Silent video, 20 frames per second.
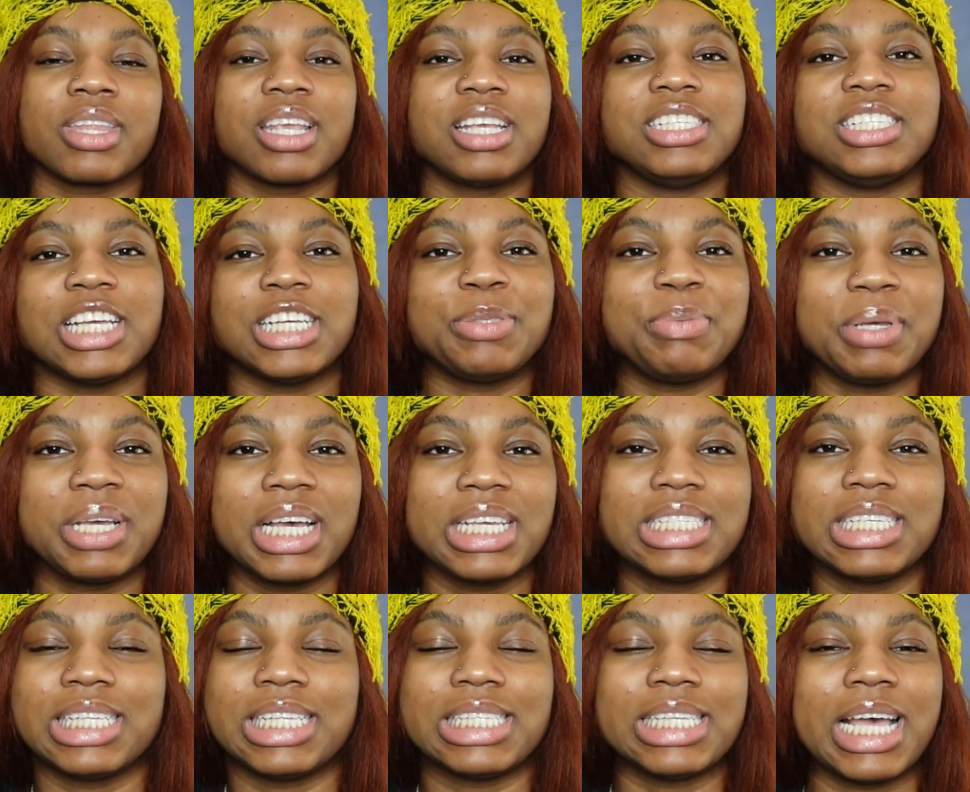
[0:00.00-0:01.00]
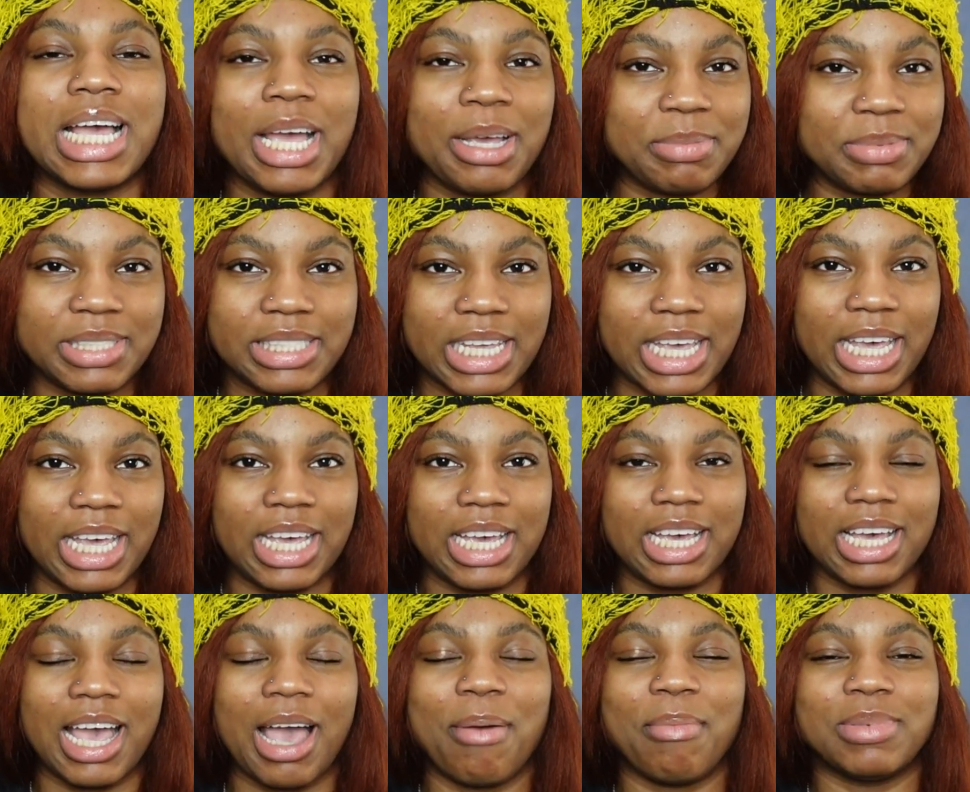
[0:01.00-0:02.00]
just because of the time's
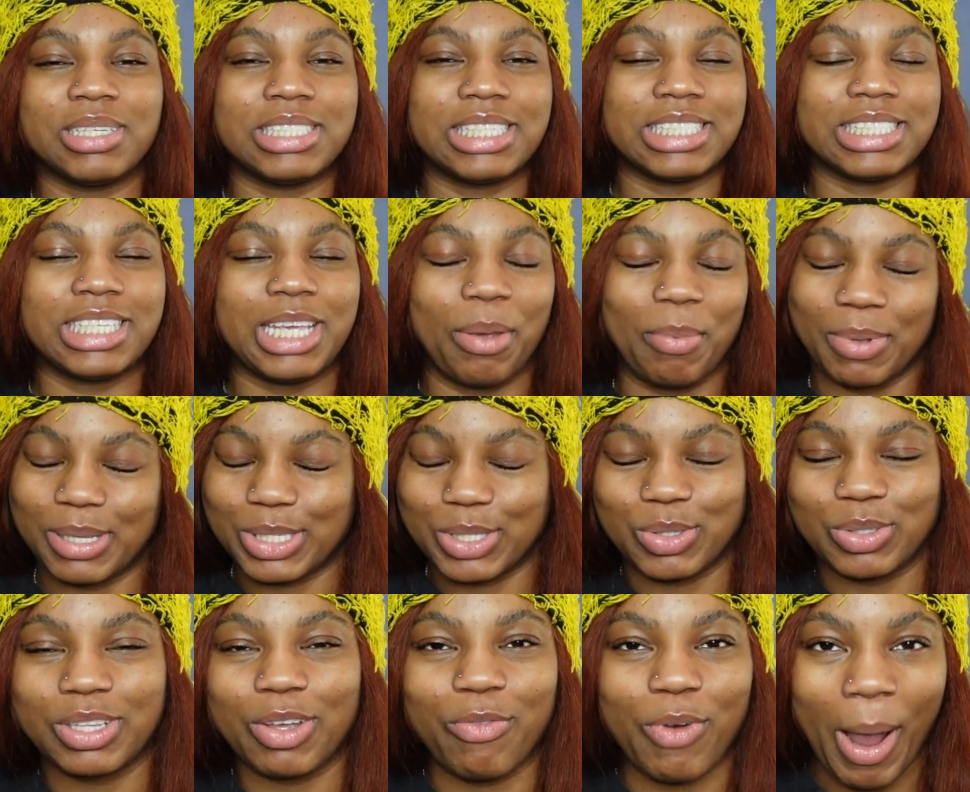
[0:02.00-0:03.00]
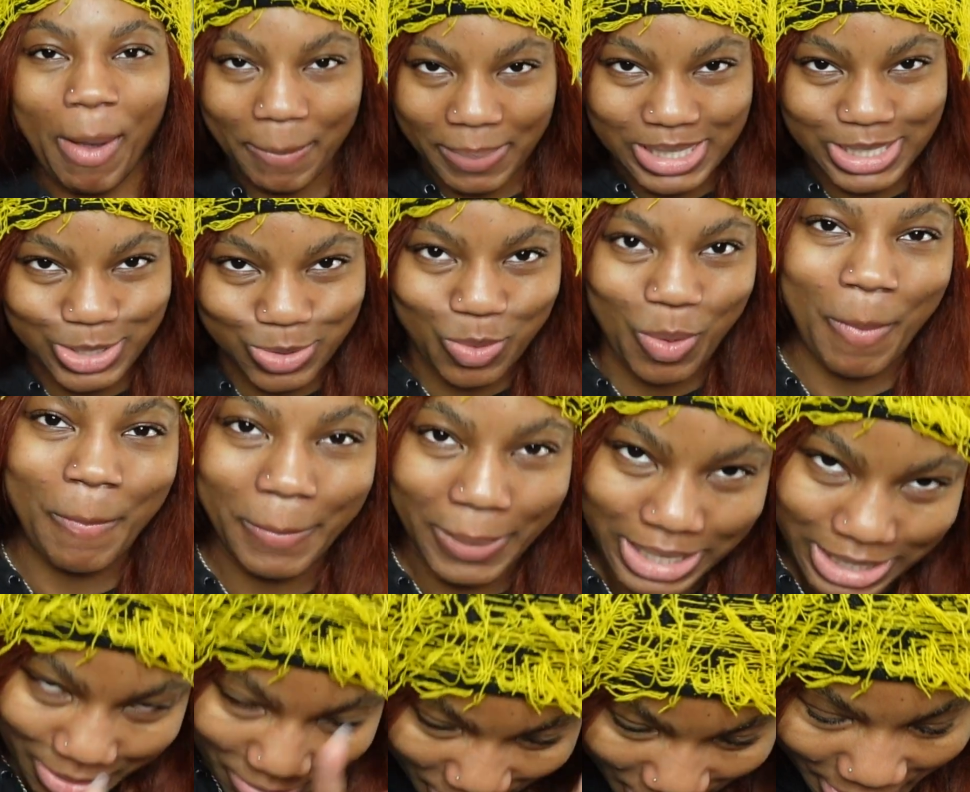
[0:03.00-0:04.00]
sake, I'm gonna just keep the rapping to a
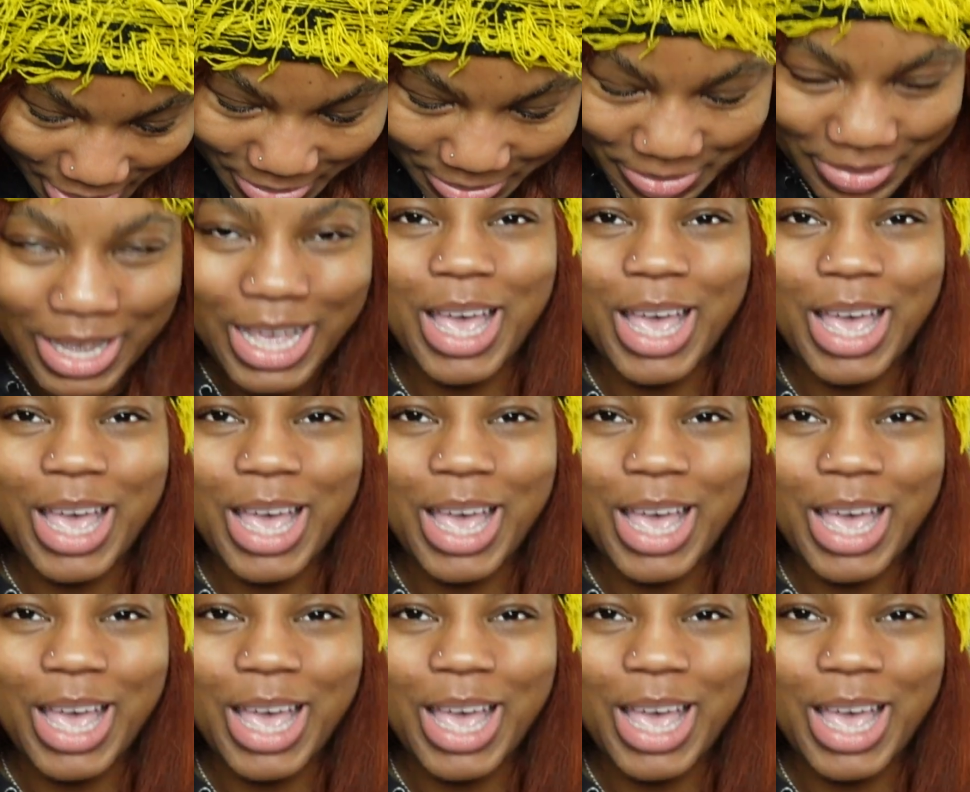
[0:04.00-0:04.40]
minimum.